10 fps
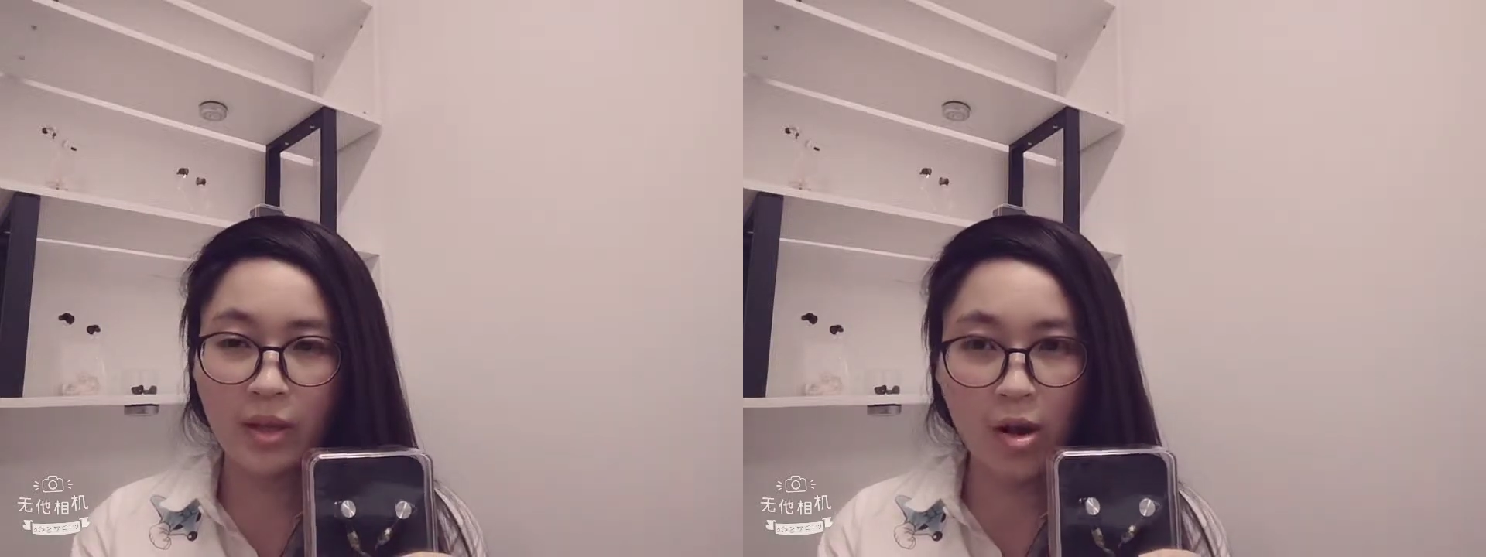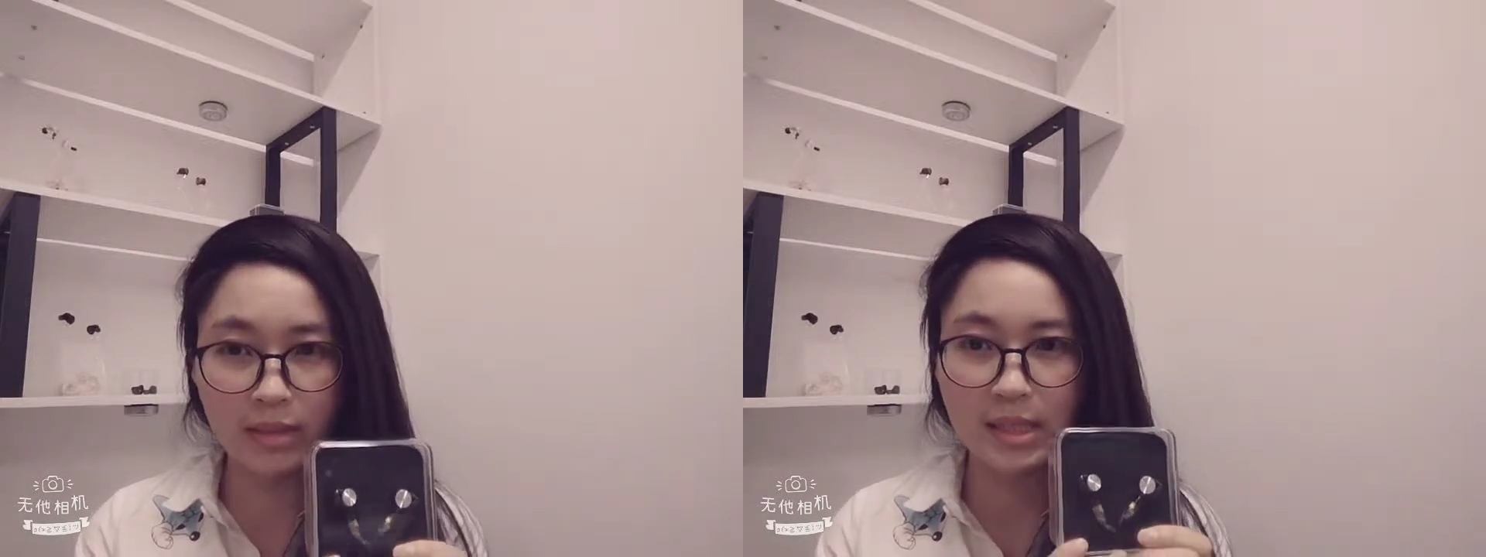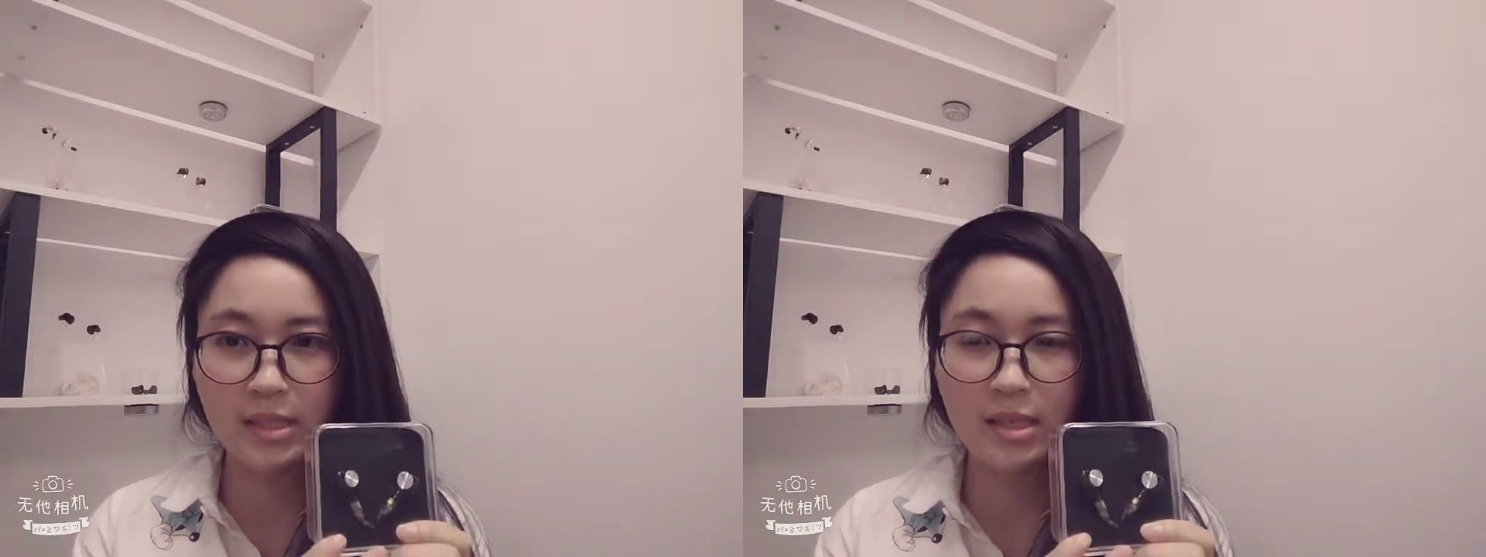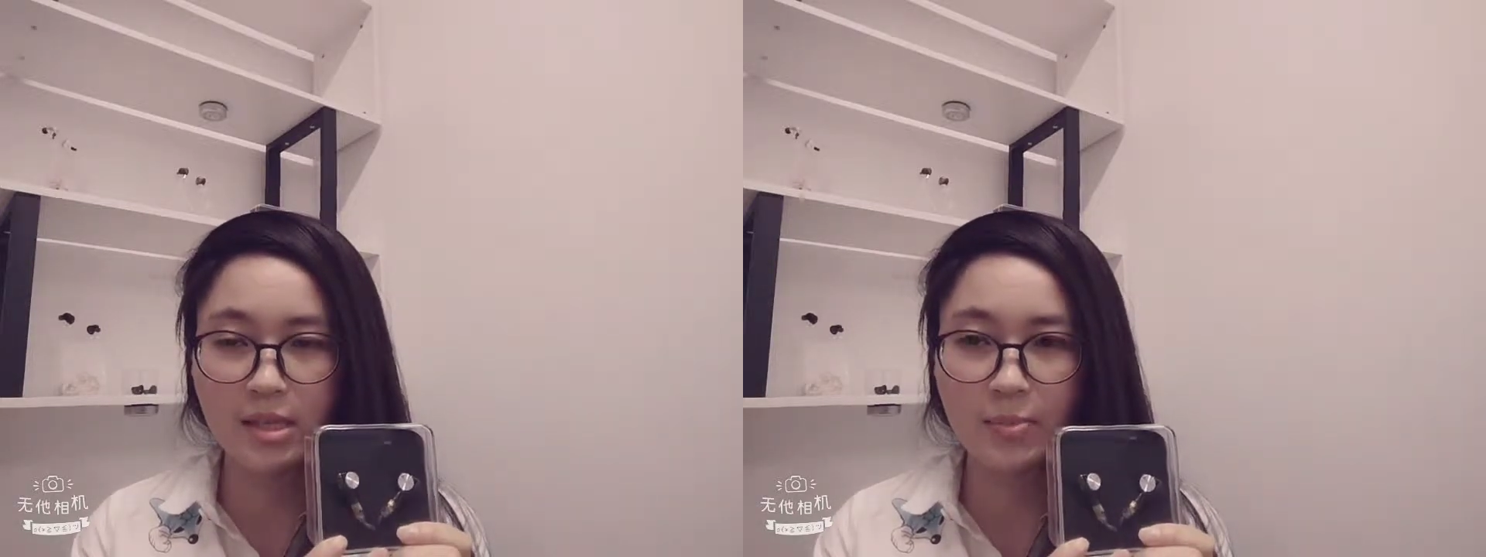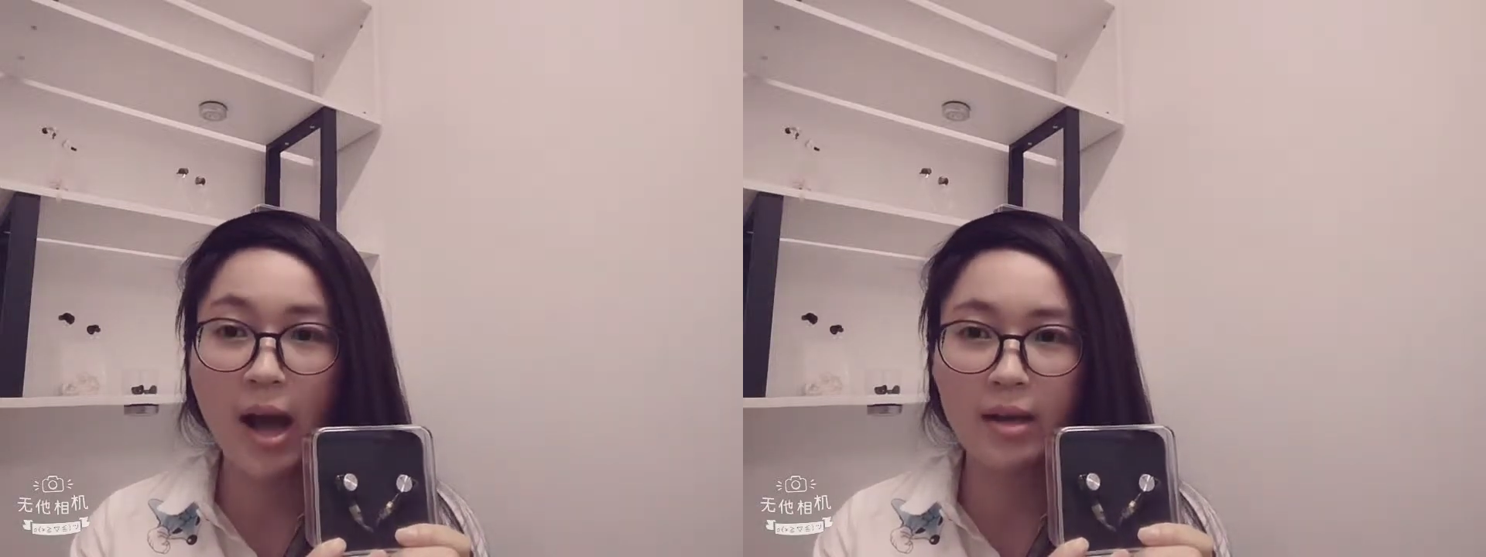called
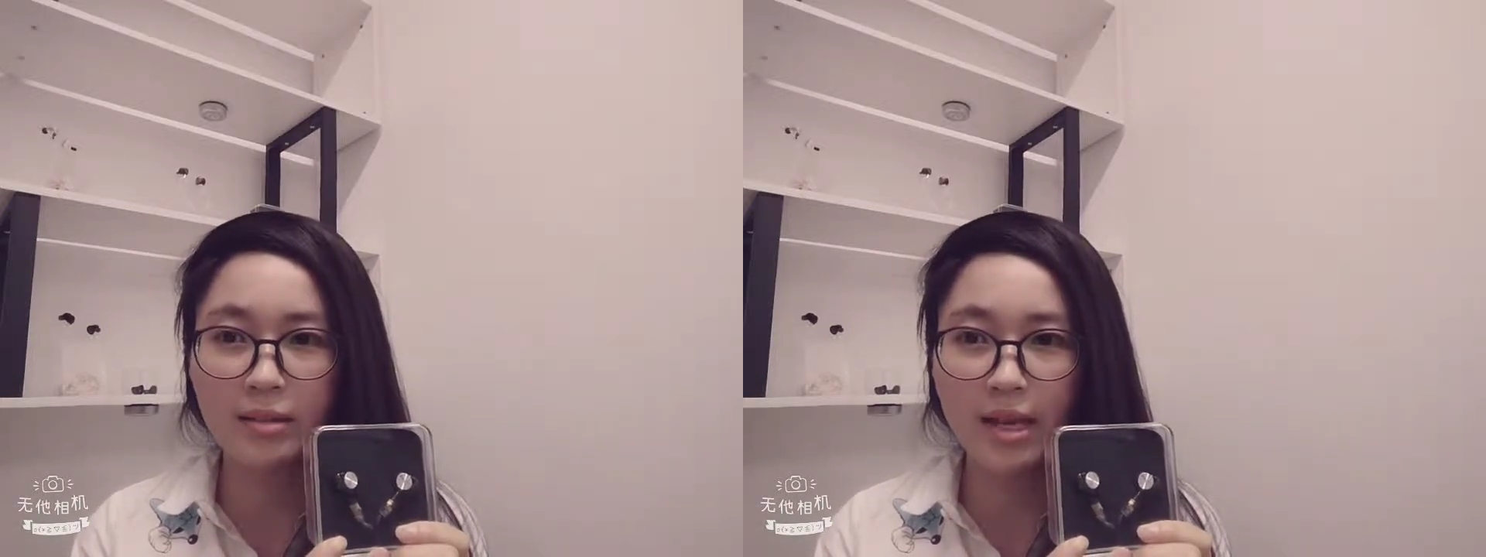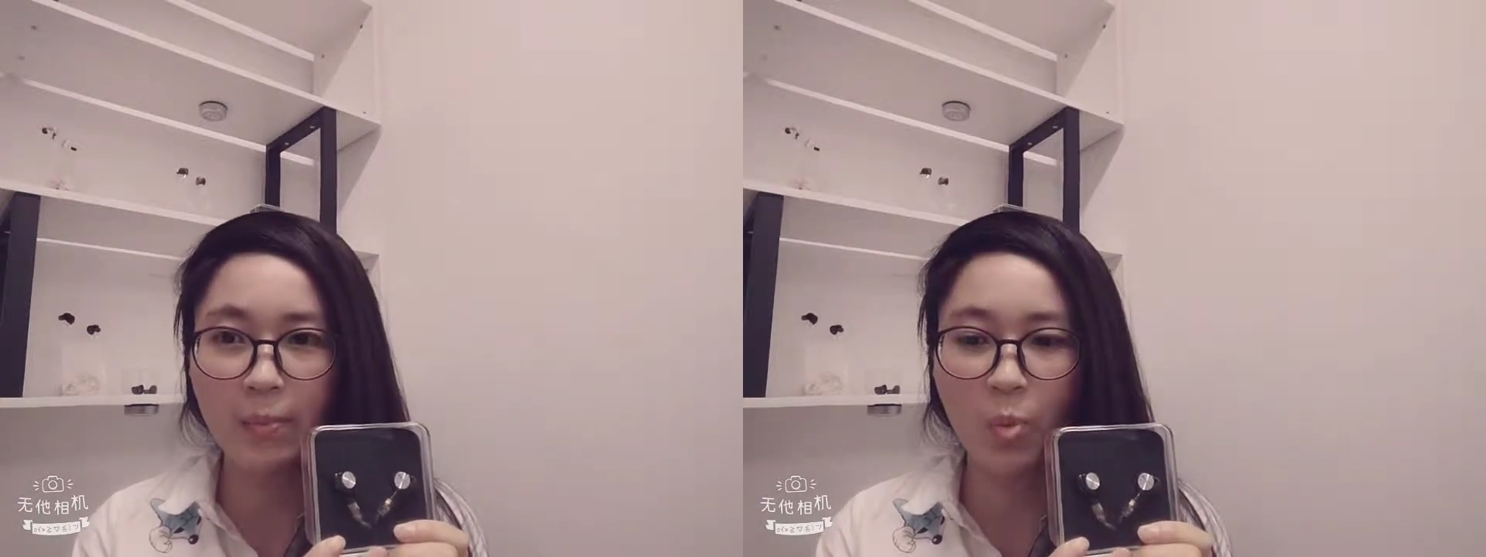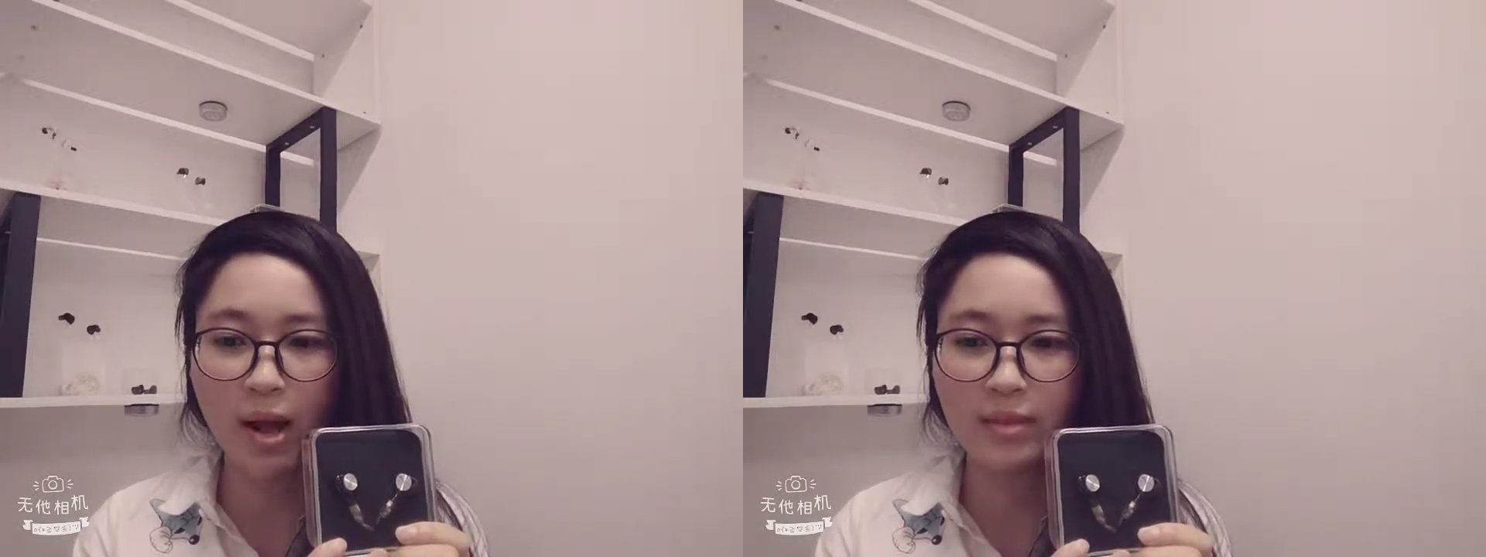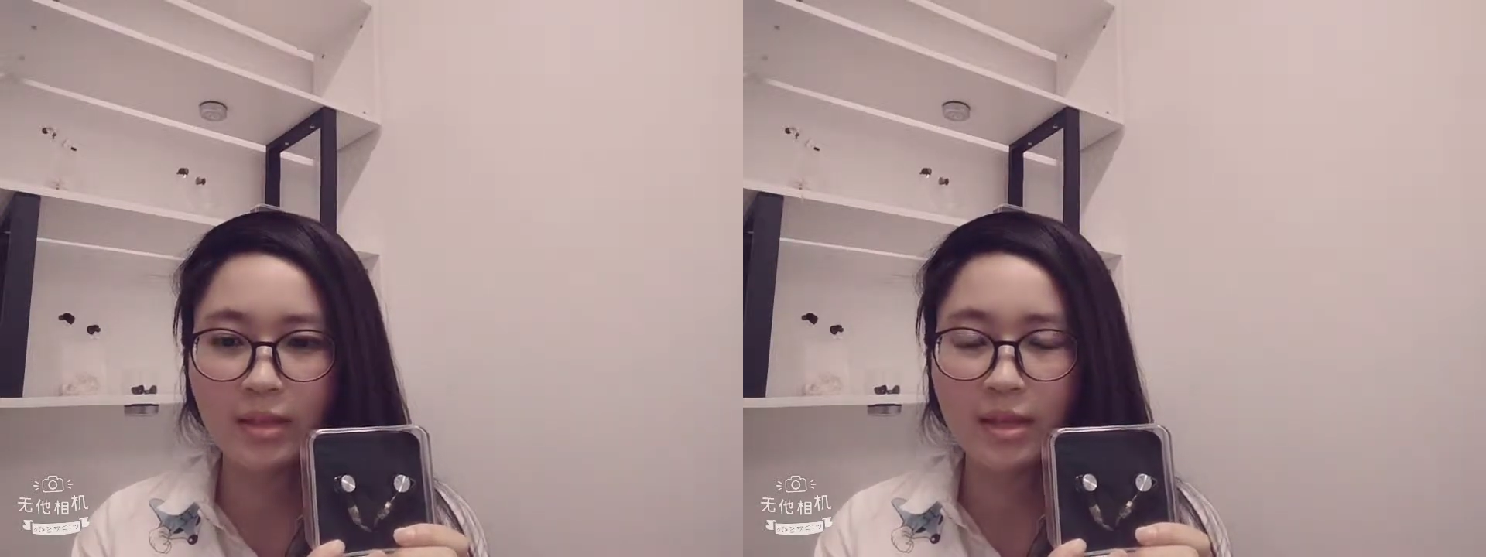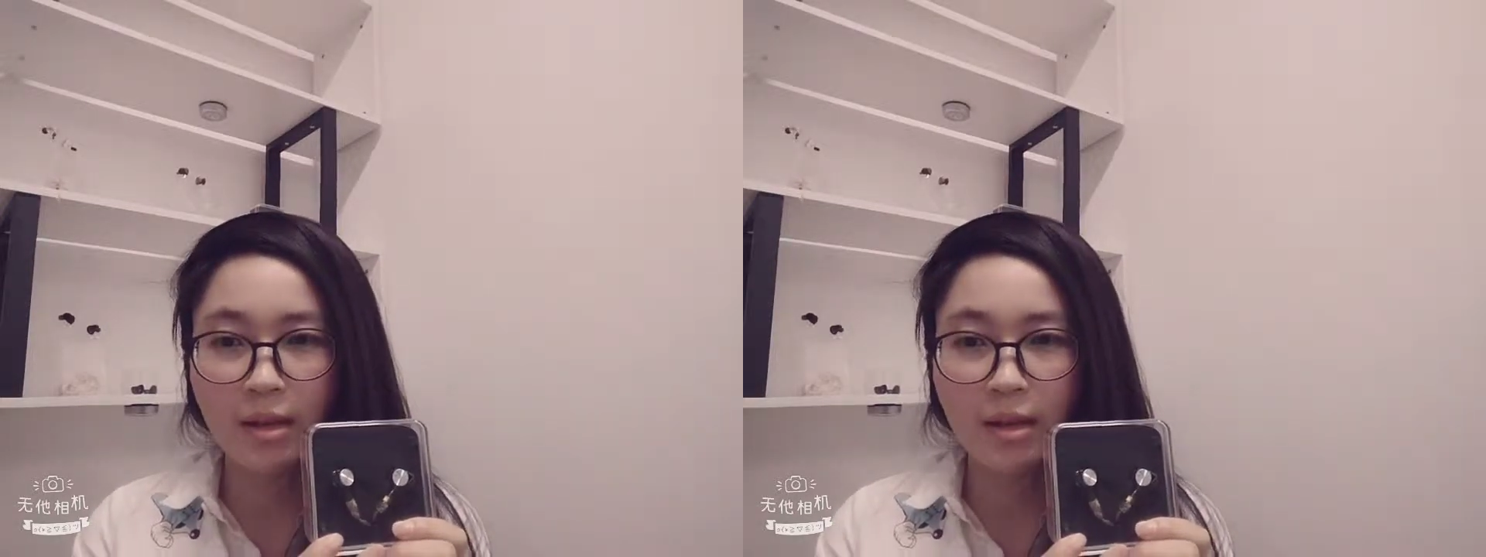Pi D M one.